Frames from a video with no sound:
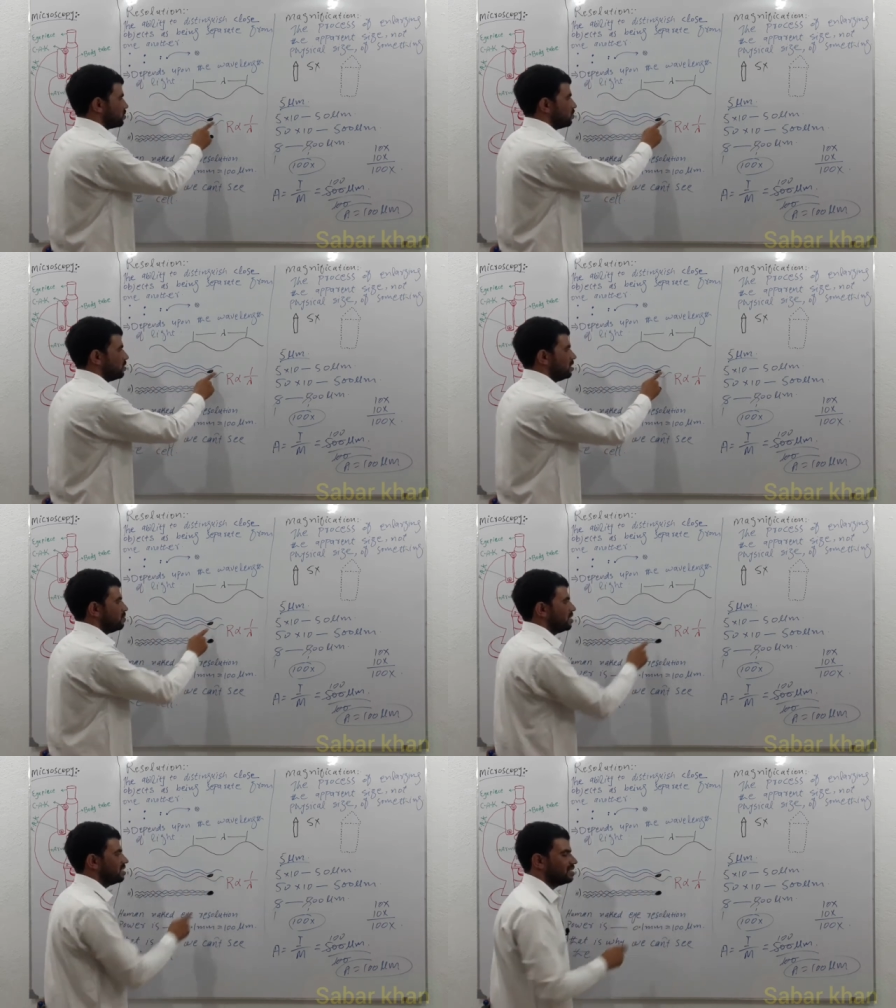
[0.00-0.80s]
only
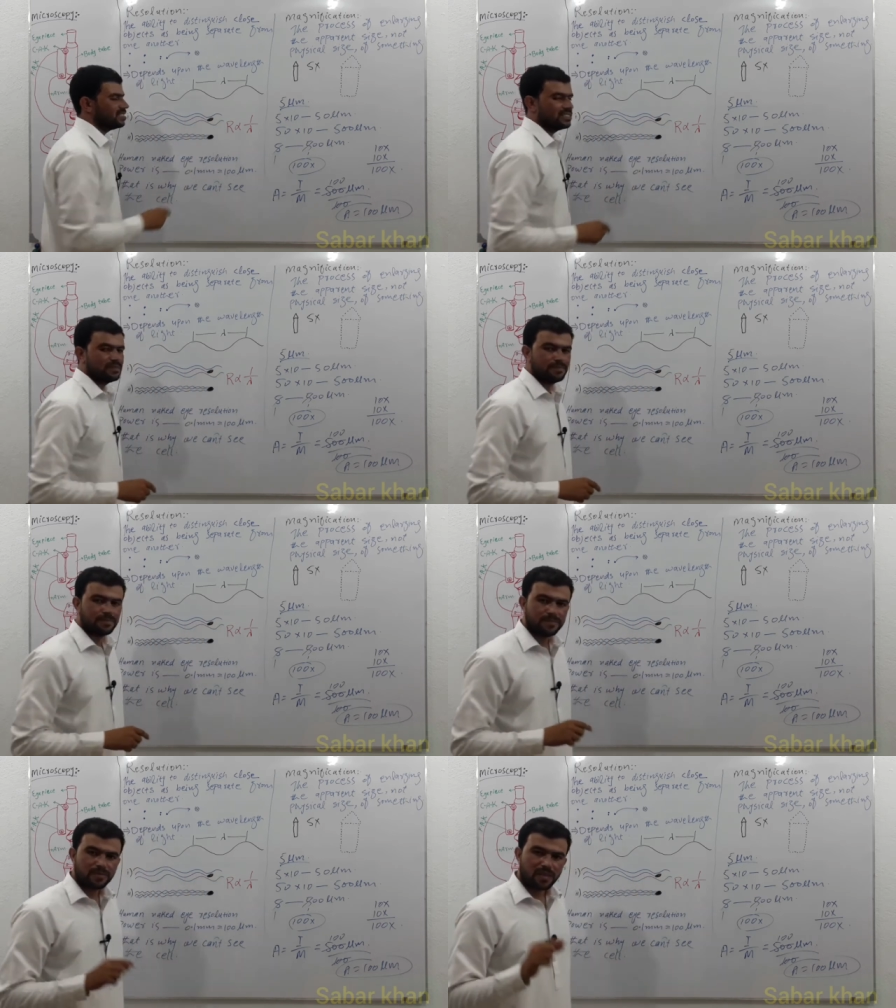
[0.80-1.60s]
by the
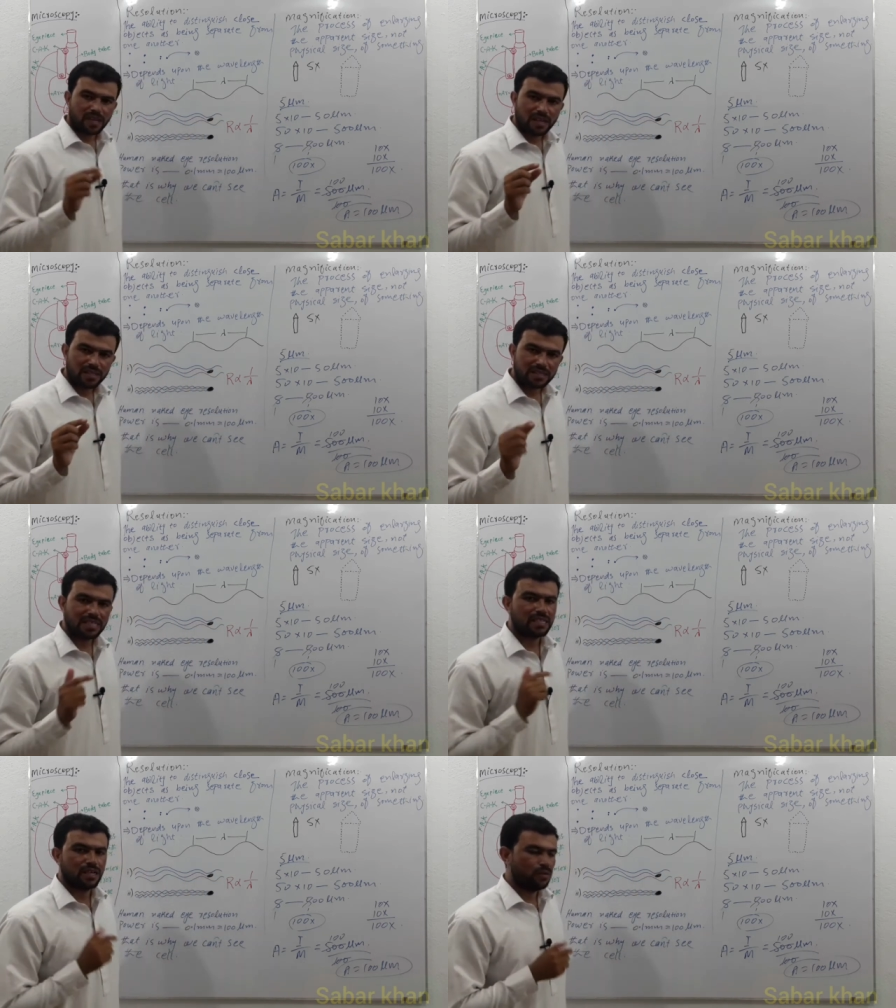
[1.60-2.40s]

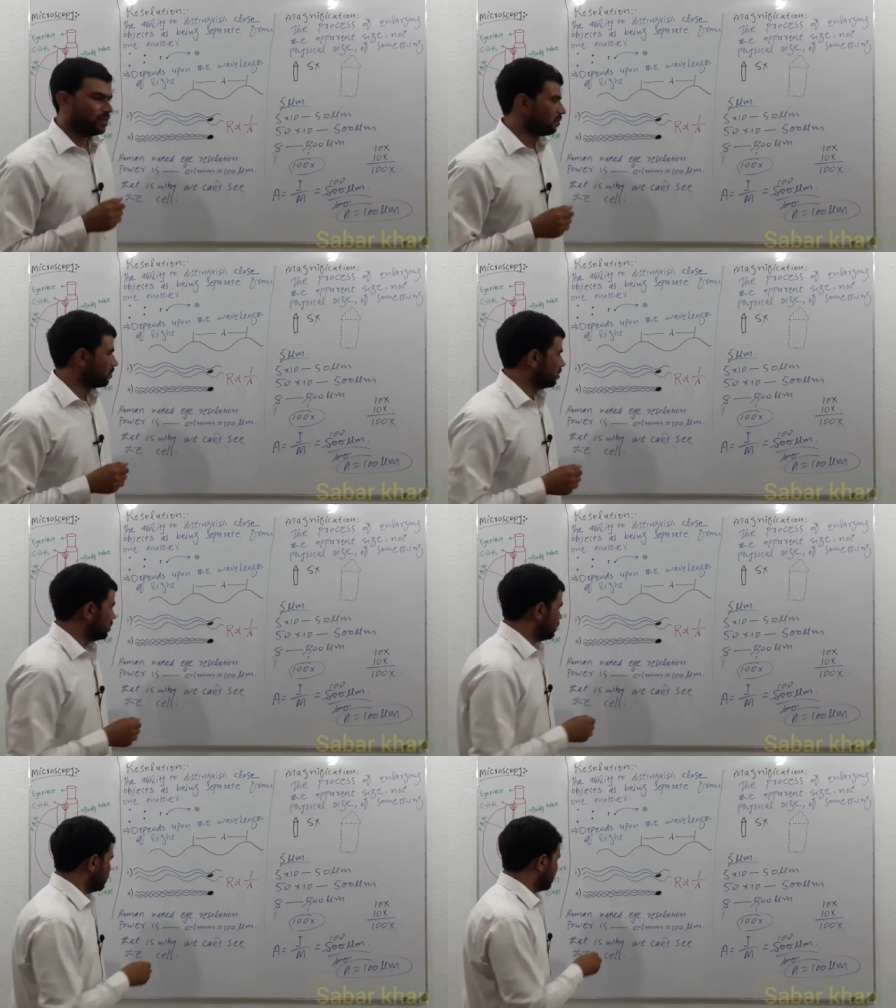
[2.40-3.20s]
single wave
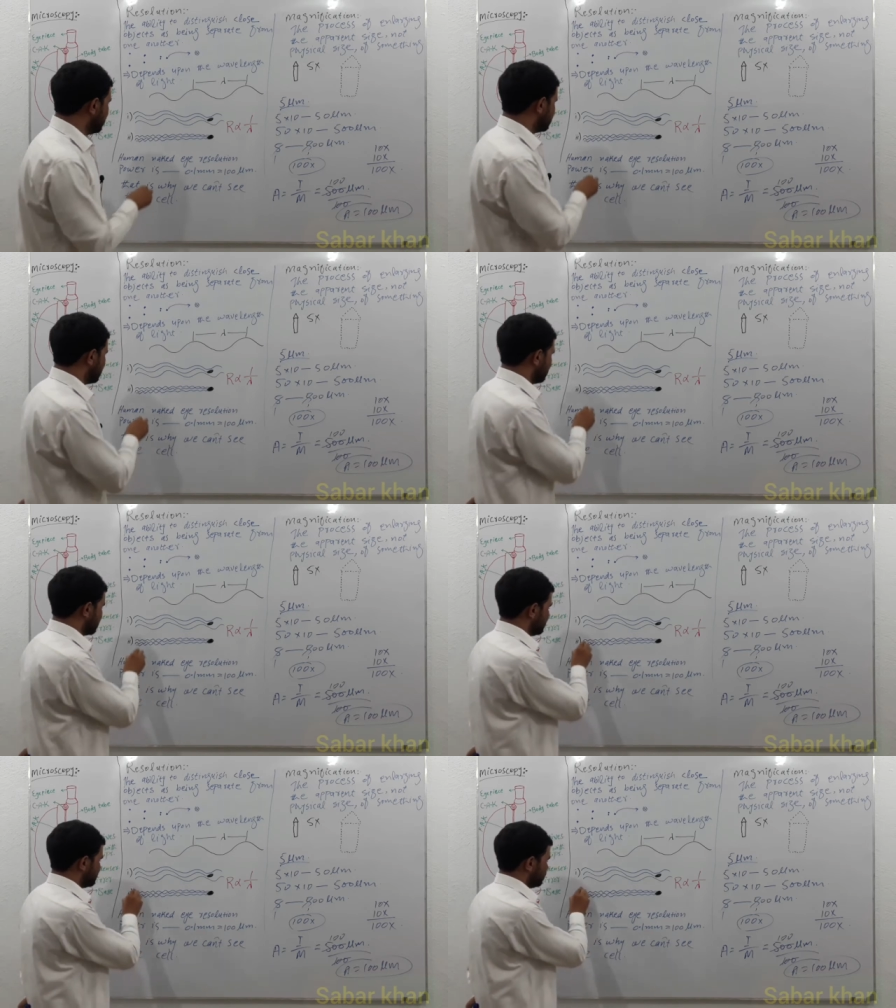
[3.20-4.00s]
and in
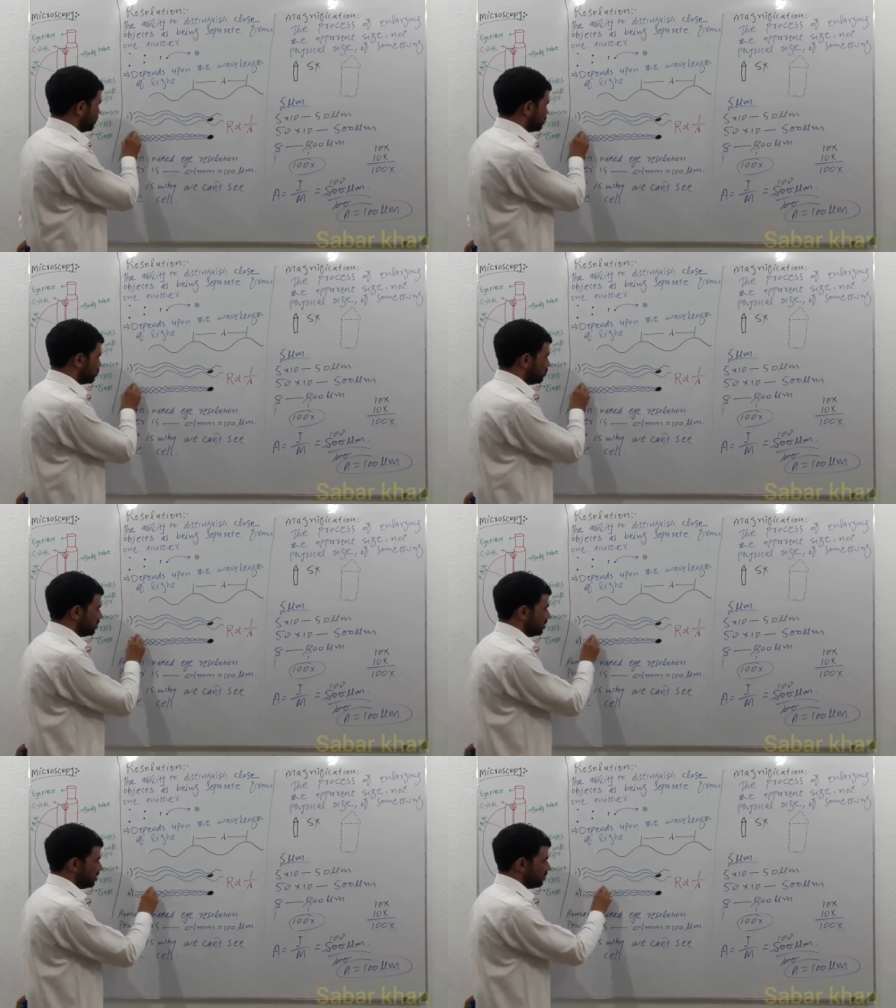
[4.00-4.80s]
case number 2
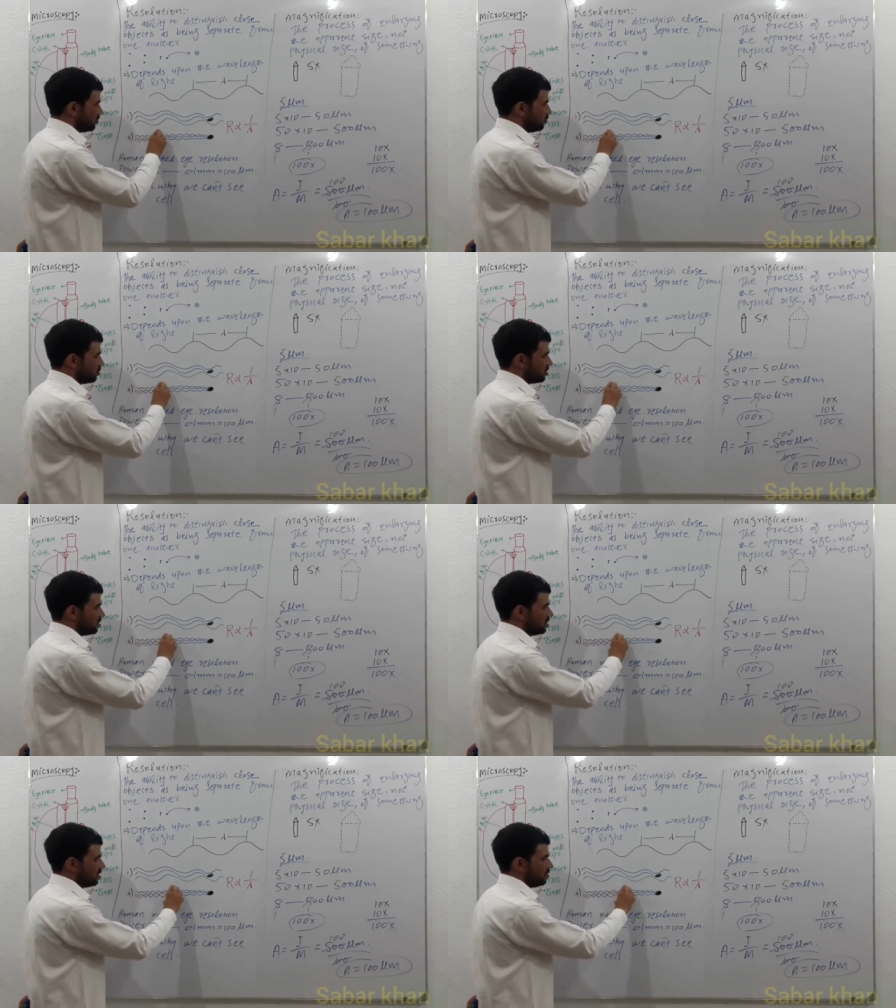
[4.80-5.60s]
we have
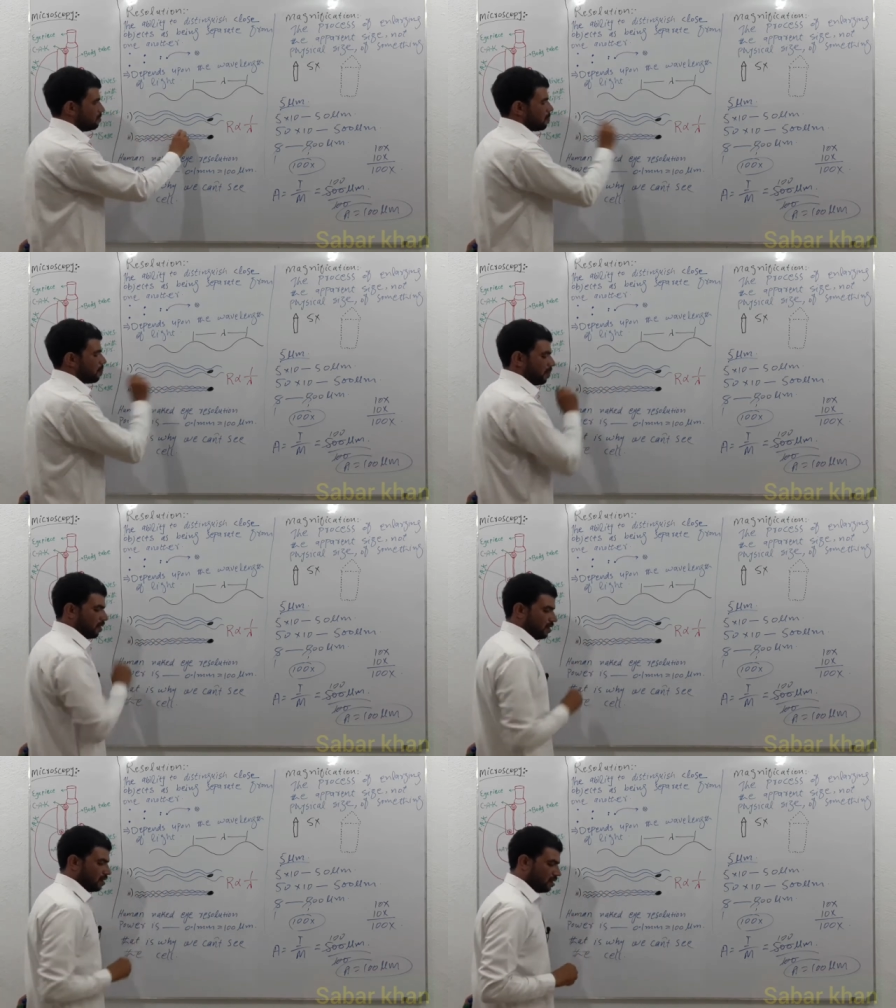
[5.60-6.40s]
used the
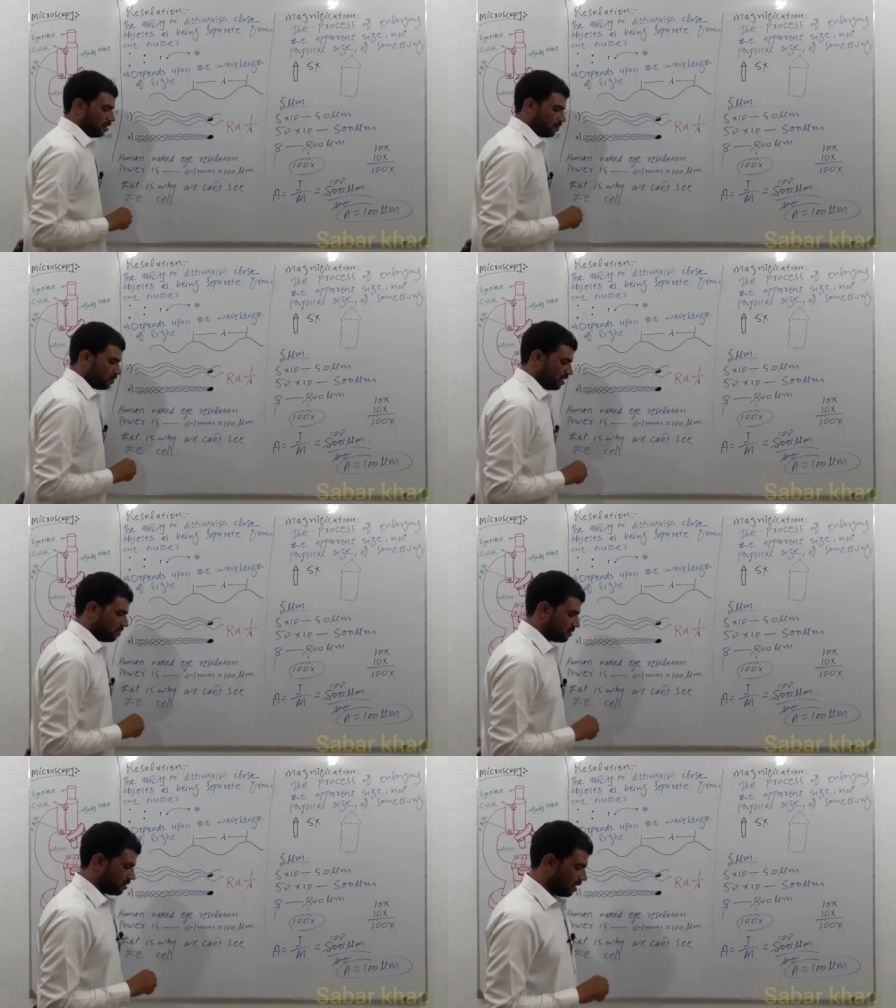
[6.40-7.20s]
uh,
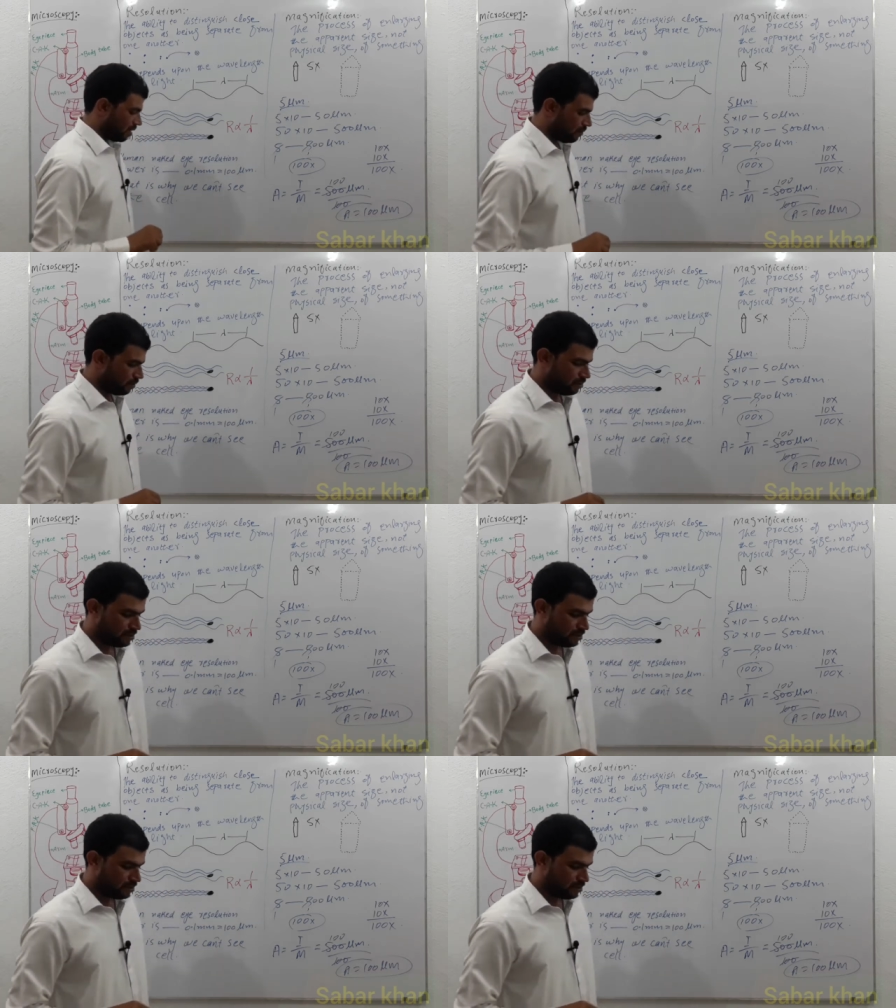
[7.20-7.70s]
waves of a